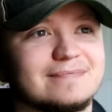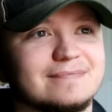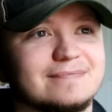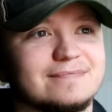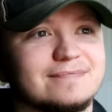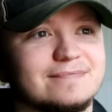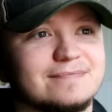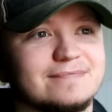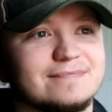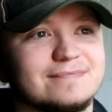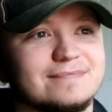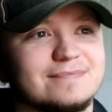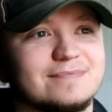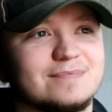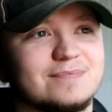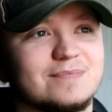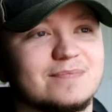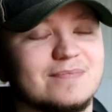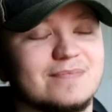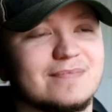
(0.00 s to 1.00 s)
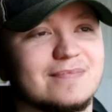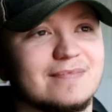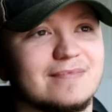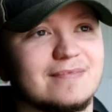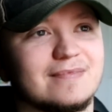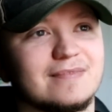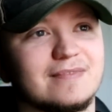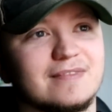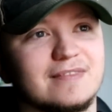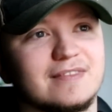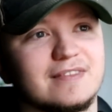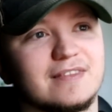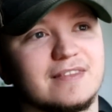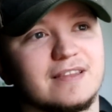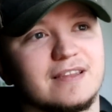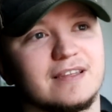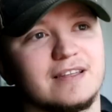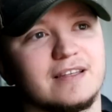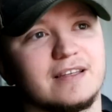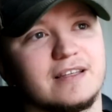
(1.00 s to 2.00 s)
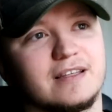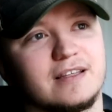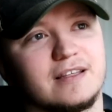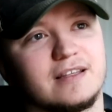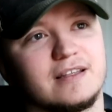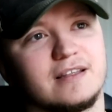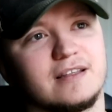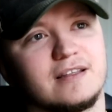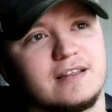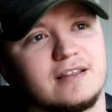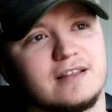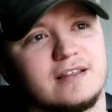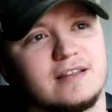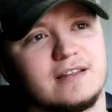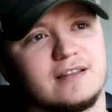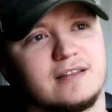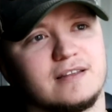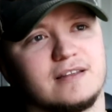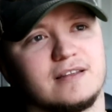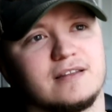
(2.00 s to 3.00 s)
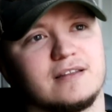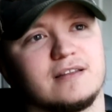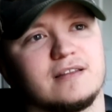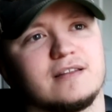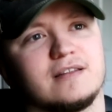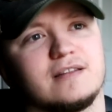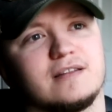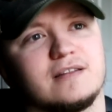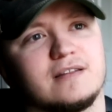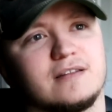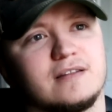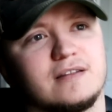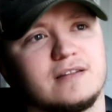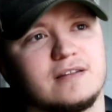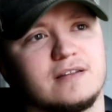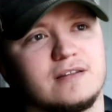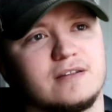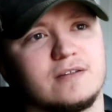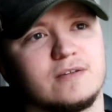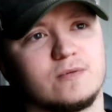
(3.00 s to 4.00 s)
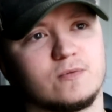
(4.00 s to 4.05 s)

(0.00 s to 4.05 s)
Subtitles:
No words are spoken by the person on screen.